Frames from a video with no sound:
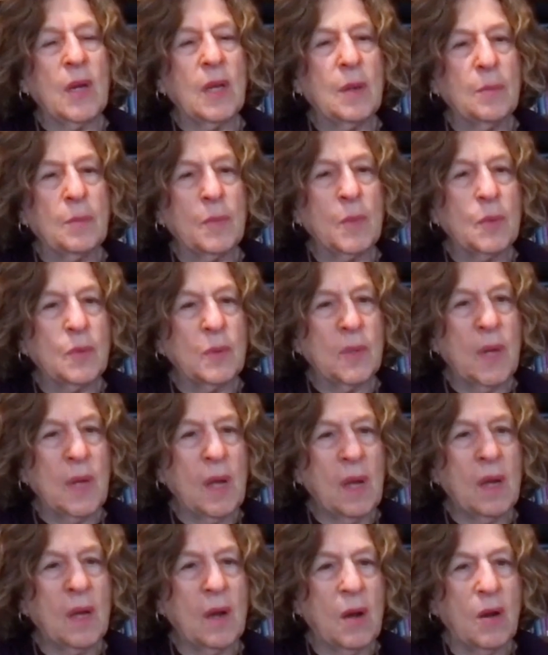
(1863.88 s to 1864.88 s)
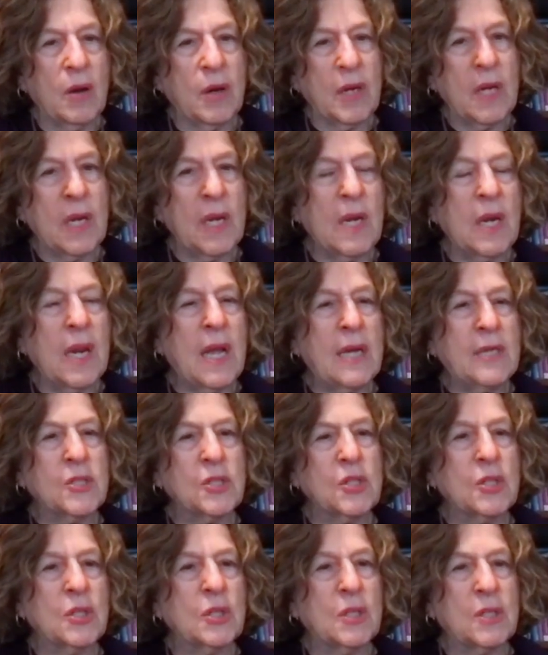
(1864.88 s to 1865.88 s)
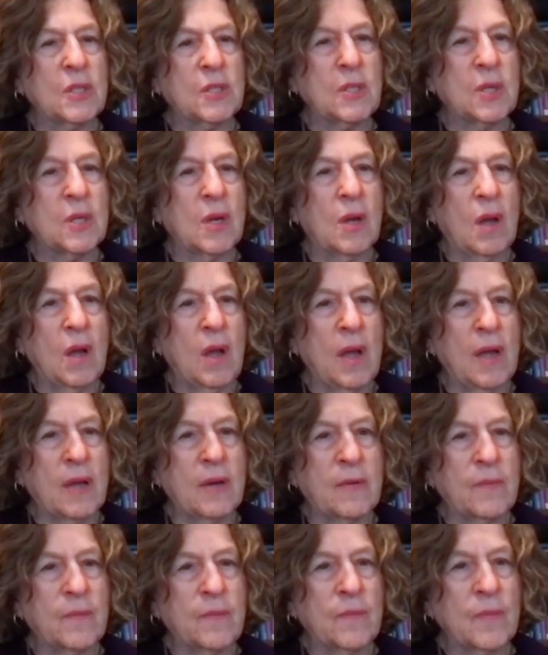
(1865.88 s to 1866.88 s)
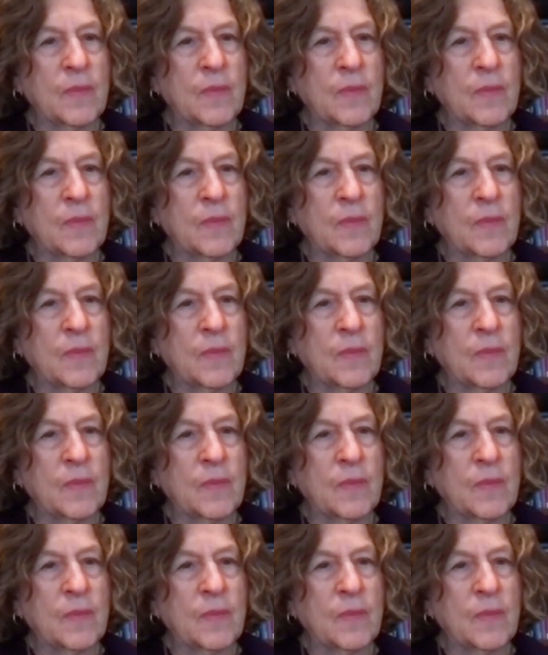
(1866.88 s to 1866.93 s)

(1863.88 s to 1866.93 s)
emunah, our connection into God,